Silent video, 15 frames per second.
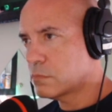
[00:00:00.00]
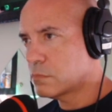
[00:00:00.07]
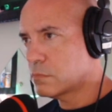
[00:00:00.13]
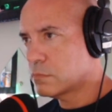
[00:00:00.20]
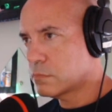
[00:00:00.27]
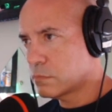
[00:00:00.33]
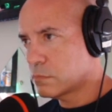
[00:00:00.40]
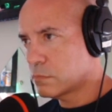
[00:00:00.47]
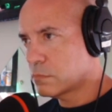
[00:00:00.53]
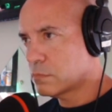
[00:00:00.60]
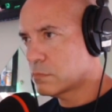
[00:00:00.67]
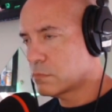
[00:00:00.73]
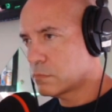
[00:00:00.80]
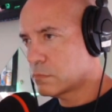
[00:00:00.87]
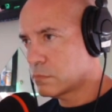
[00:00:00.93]

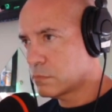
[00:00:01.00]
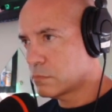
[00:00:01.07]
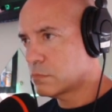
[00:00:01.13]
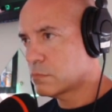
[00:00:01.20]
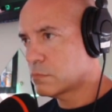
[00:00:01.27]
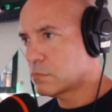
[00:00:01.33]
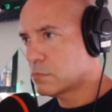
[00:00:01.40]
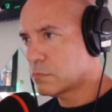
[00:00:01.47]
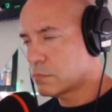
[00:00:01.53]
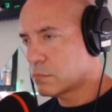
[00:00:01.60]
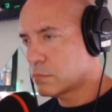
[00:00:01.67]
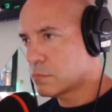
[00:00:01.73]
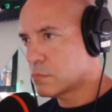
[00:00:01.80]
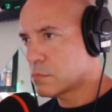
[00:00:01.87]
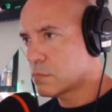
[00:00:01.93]

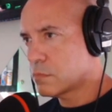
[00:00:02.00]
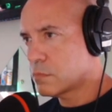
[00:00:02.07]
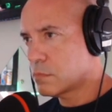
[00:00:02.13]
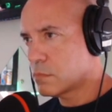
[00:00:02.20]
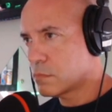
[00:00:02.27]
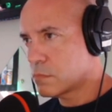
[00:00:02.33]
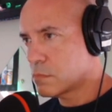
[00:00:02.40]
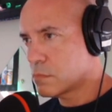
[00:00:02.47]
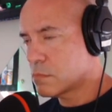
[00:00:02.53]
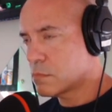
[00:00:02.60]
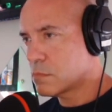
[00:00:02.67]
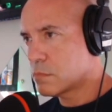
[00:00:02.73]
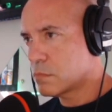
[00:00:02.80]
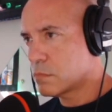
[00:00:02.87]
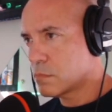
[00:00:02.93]

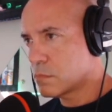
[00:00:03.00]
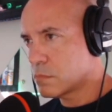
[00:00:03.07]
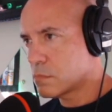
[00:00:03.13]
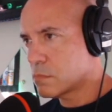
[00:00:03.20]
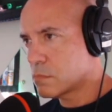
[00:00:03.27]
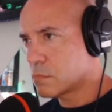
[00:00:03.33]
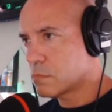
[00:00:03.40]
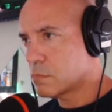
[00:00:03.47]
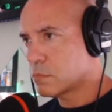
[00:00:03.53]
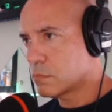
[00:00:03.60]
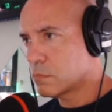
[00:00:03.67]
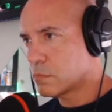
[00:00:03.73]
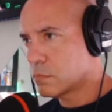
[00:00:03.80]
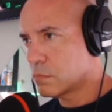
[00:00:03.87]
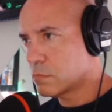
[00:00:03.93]

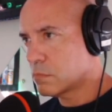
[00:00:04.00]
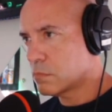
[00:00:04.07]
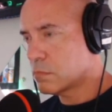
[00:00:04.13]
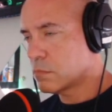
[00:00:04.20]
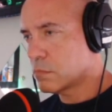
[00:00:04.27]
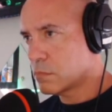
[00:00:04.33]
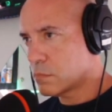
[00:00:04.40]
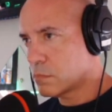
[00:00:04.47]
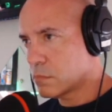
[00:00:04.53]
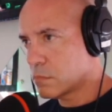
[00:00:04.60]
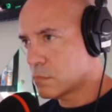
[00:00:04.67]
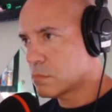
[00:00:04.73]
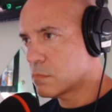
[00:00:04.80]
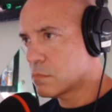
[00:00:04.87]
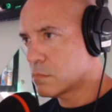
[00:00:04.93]

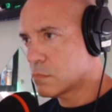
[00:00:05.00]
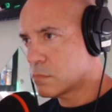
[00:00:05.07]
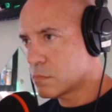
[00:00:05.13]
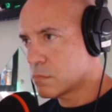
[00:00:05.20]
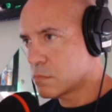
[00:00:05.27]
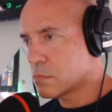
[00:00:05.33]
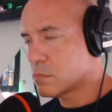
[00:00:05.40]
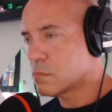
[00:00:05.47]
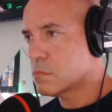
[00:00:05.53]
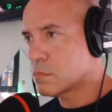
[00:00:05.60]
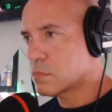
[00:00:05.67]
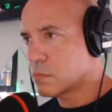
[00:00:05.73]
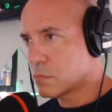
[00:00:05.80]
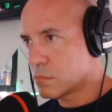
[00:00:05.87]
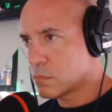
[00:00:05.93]

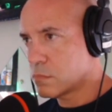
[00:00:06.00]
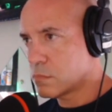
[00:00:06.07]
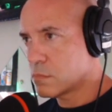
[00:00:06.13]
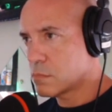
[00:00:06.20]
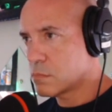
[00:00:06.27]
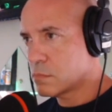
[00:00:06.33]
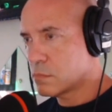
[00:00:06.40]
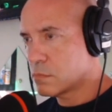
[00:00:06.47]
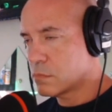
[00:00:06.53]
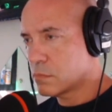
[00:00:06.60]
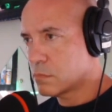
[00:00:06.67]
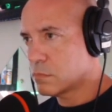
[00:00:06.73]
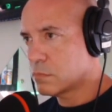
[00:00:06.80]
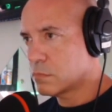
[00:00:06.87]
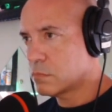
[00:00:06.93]

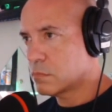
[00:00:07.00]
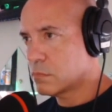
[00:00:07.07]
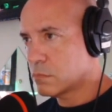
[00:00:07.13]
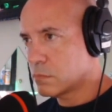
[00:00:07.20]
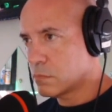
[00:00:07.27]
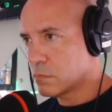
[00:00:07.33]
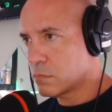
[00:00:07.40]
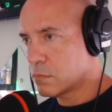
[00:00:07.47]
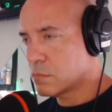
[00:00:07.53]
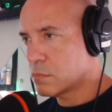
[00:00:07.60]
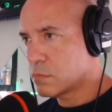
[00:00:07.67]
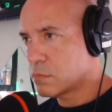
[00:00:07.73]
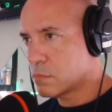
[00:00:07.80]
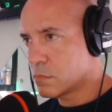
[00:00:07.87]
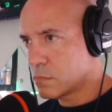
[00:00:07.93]
(silent)